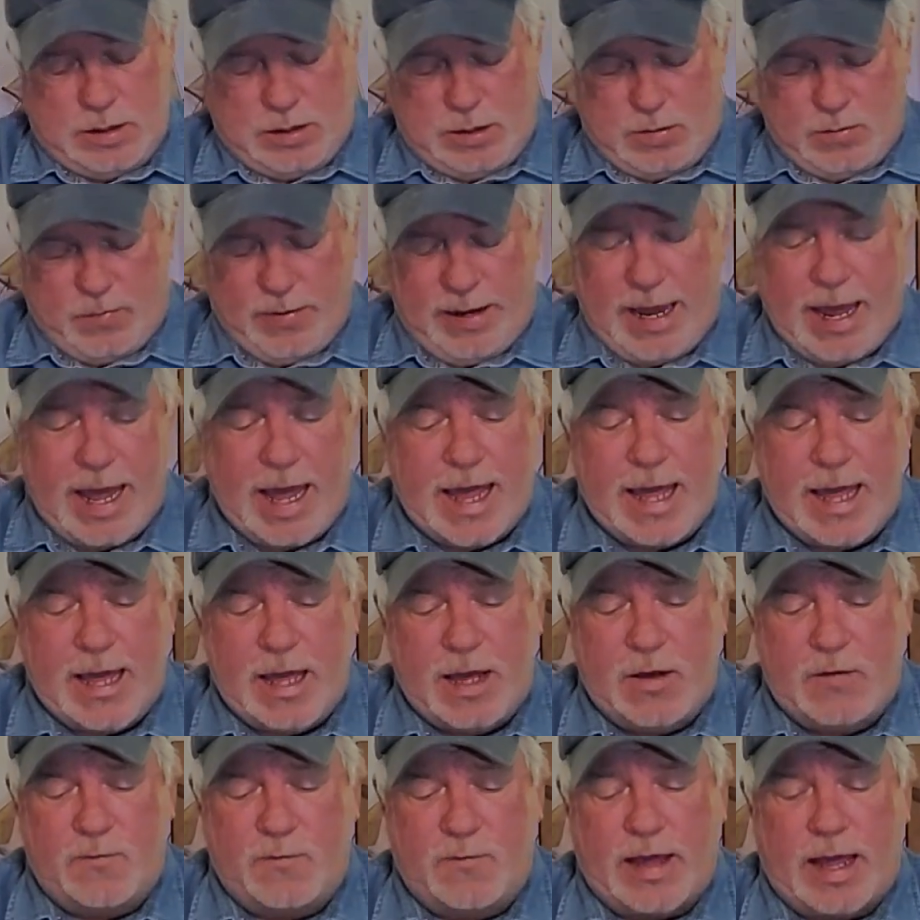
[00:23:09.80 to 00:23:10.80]
We
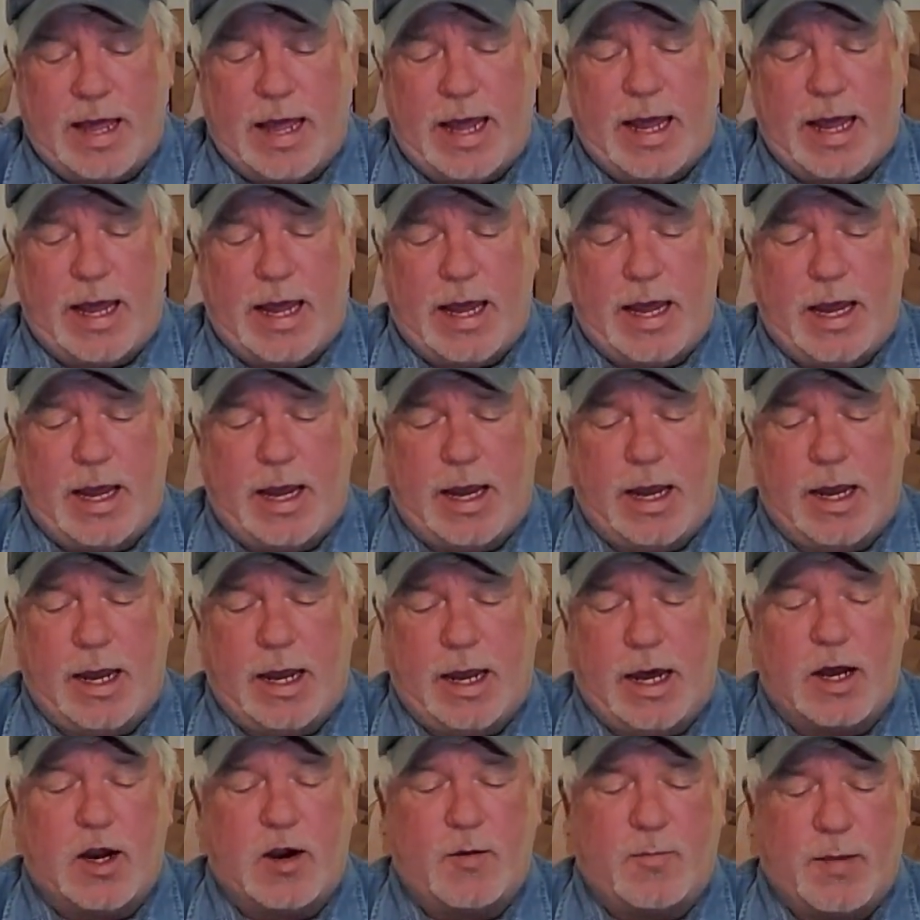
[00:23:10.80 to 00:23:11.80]
have a
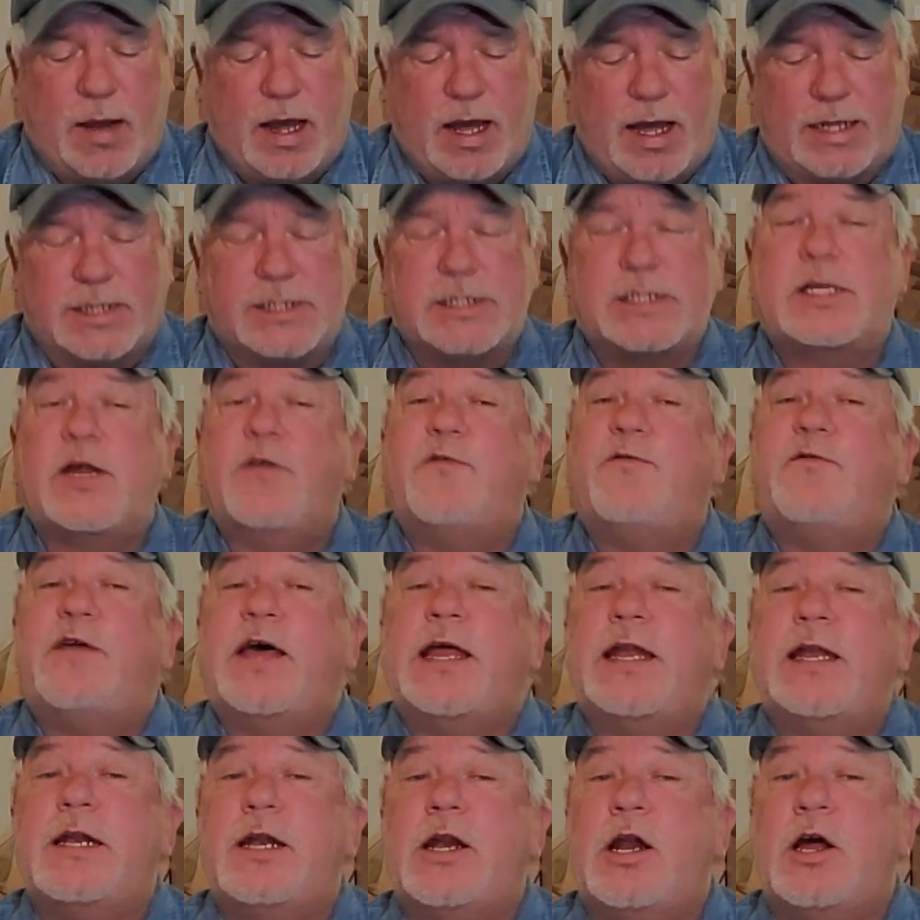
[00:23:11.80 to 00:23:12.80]
OtterBox
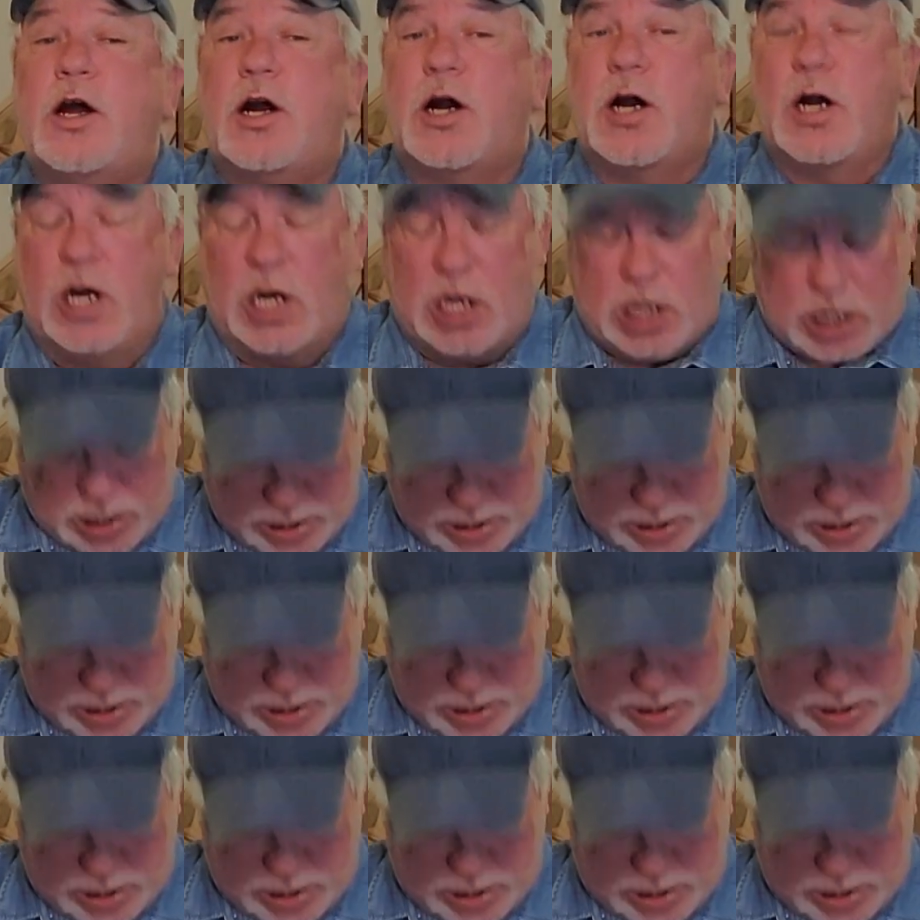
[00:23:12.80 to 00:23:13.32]
Defender.